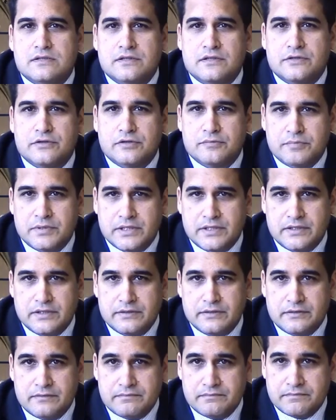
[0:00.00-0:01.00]
The European
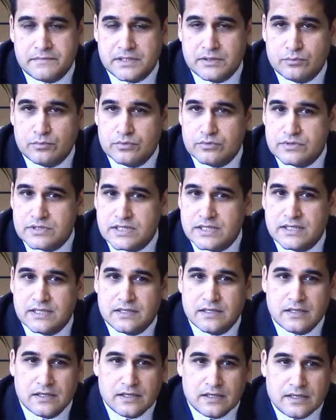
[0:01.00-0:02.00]
Union. It
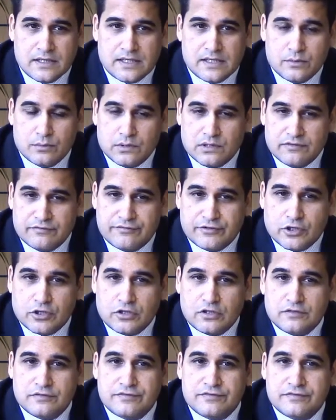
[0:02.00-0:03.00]
will
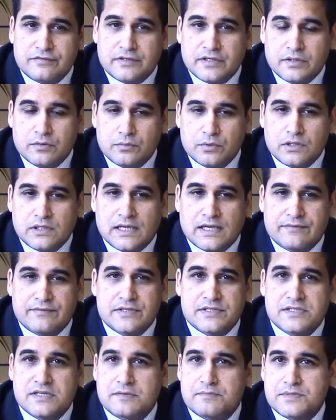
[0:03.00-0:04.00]
evolve. It will have
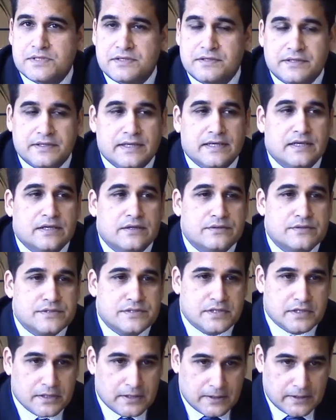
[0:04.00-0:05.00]
its ups and downs.
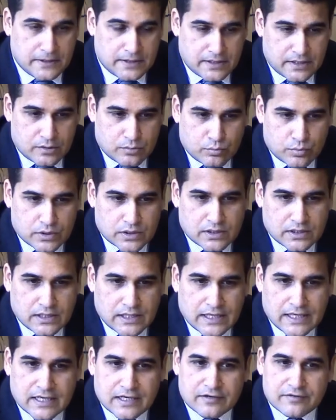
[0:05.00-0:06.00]
It will
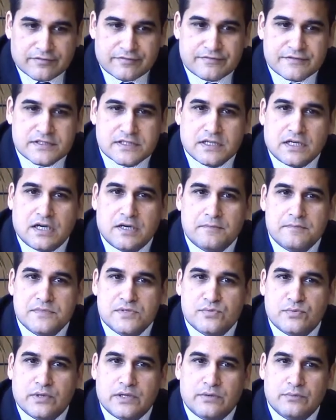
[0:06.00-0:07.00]
have
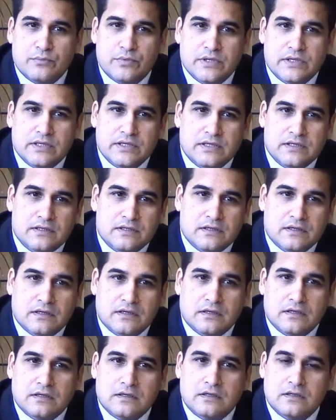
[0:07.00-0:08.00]
times when we
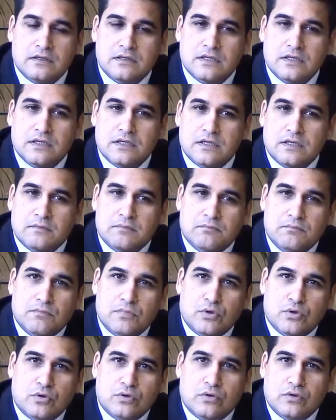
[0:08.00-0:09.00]
are
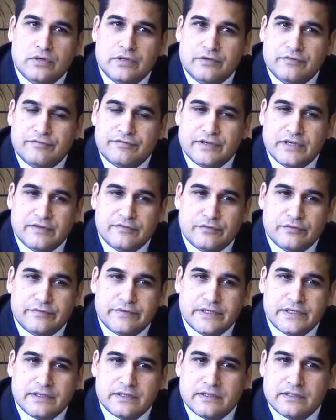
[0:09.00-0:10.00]
more in favour of
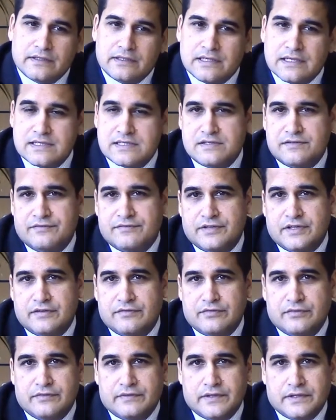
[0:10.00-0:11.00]
it and less in
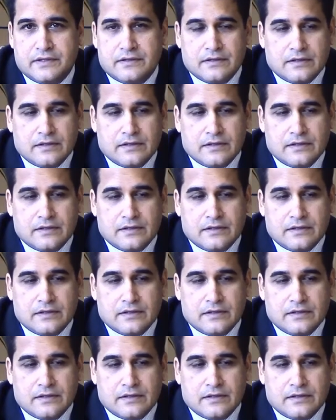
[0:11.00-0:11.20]
favour of it.